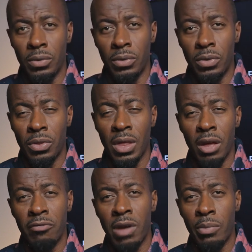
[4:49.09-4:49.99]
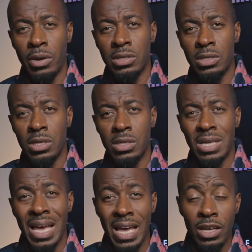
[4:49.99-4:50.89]
thick fabrics, is
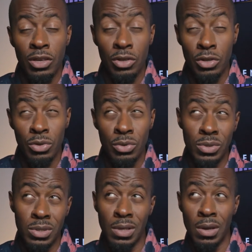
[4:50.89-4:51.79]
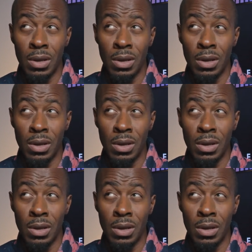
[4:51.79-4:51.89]
use